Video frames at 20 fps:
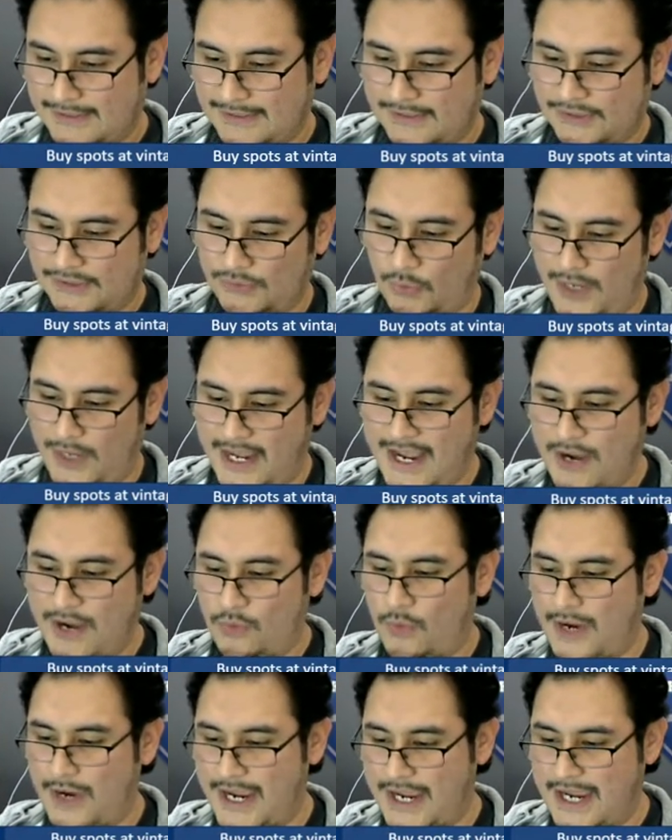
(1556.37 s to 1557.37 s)

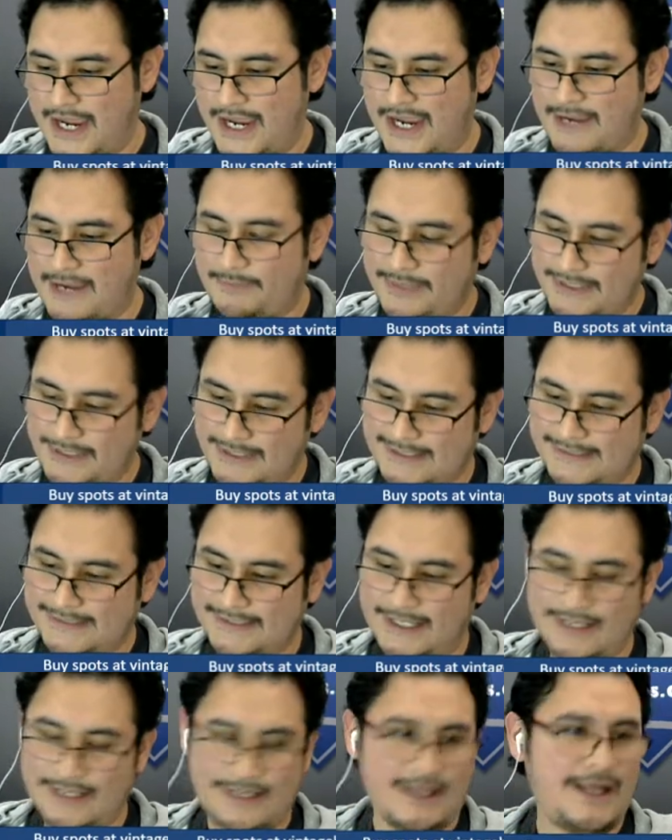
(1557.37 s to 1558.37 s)
Dwyane Wade,
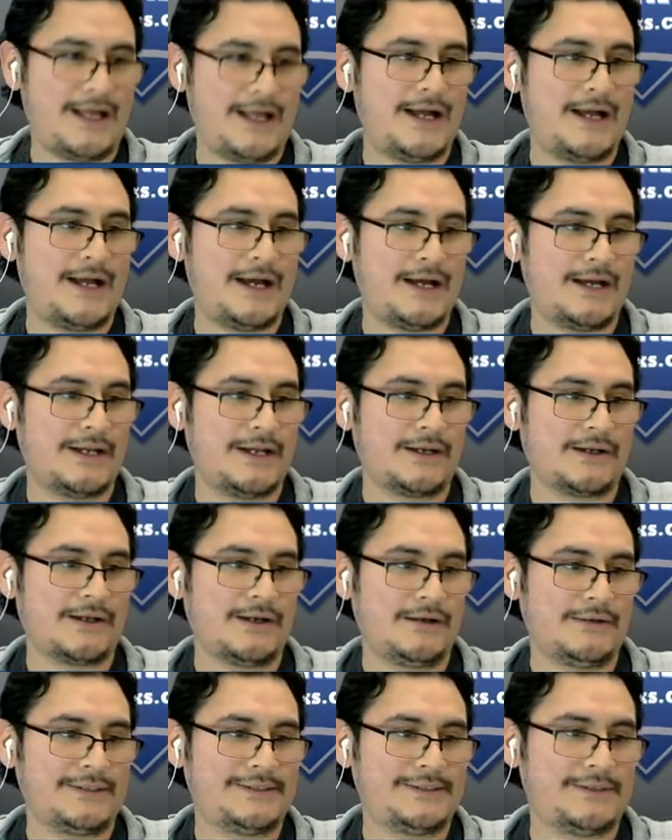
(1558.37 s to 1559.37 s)
PSA 9.
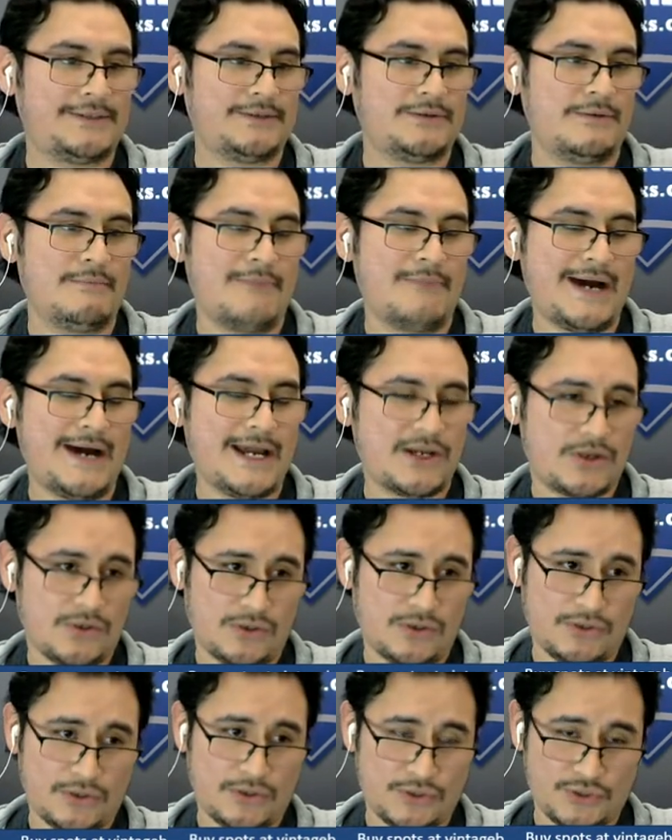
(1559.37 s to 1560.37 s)
Going to
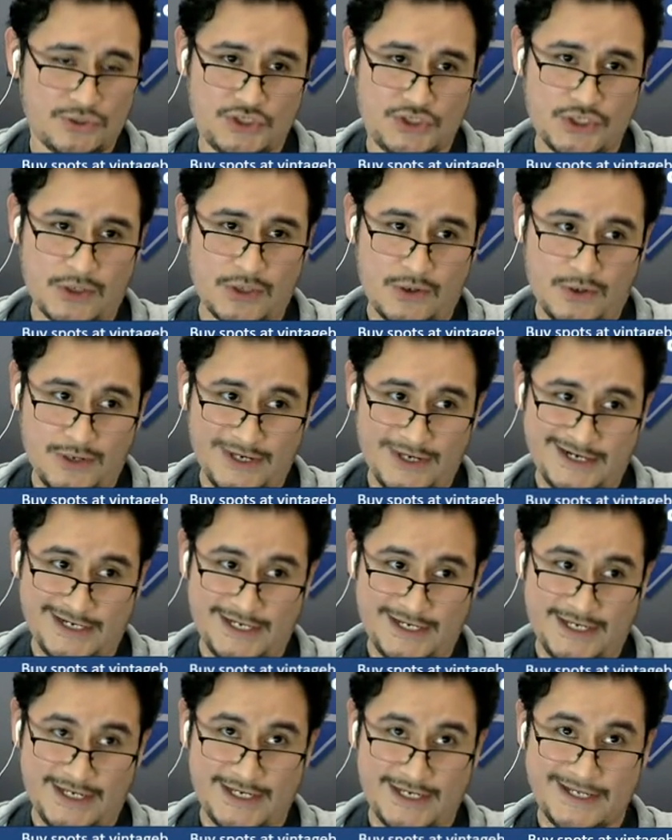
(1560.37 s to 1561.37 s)
Michael
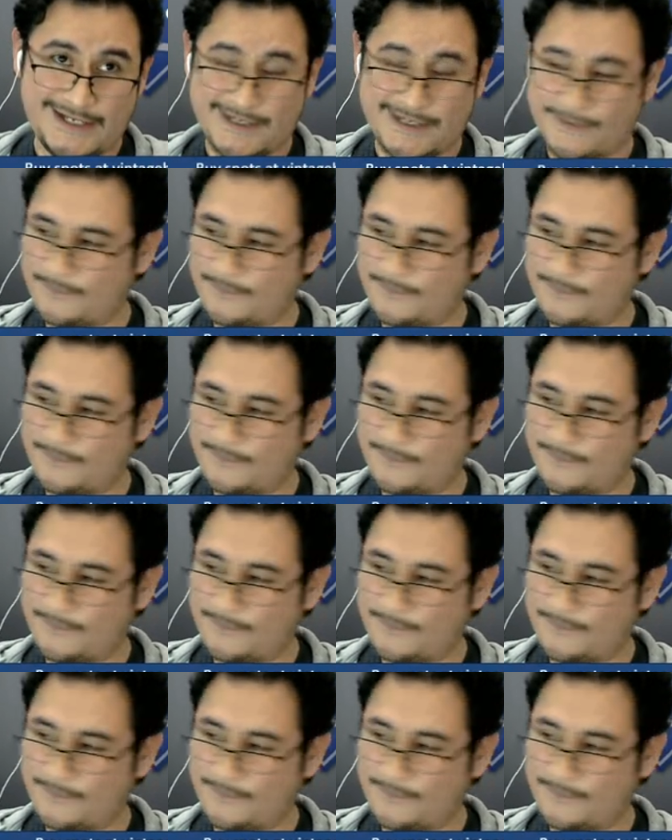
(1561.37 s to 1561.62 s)
Jordan.